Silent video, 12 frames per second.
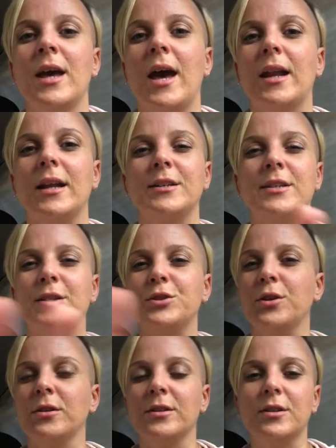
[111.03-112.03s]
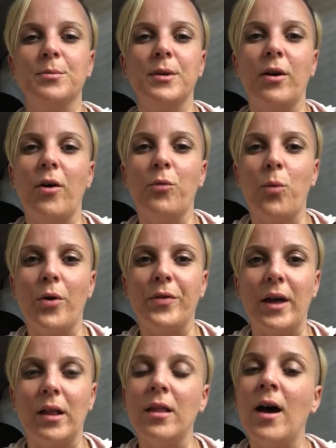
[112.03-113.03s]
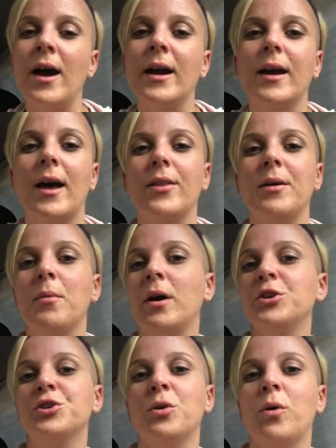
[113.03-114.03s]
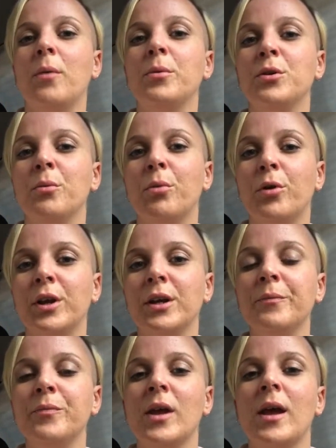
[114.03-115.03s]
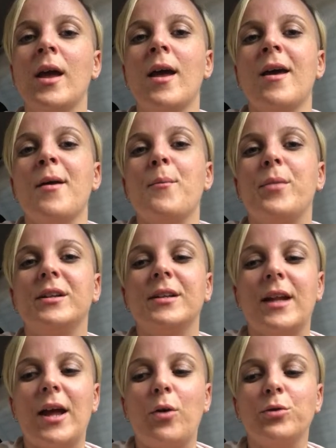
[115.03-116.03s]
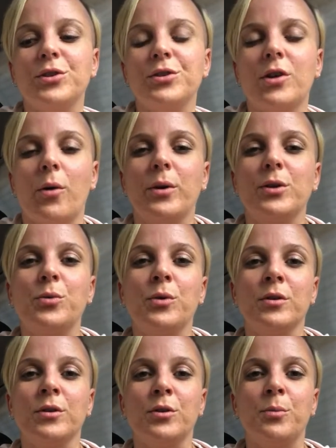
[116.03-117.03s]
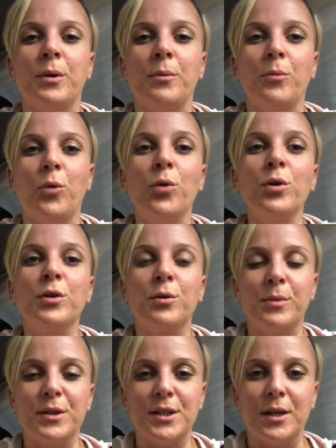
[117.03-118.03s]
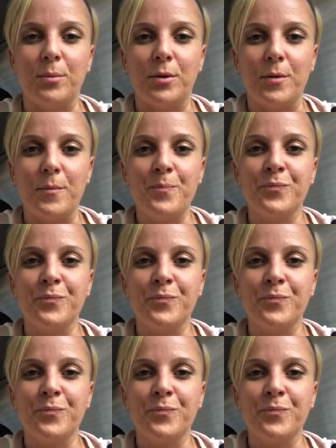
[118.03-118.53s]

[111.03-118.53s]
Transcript: I've touched on a little bit of what they're like, how they might show up in your body. But today I'll just go into a little bit more, a little bit deeper.